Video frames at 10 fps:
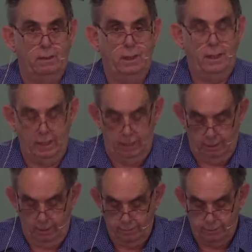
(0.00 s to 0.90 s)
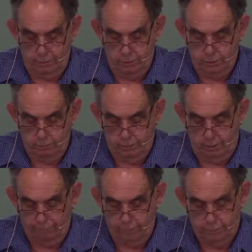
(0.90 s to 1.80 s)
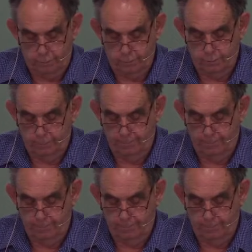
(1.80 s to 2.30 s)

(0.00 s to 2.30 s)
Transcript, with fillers: here as an issue in Ephesus.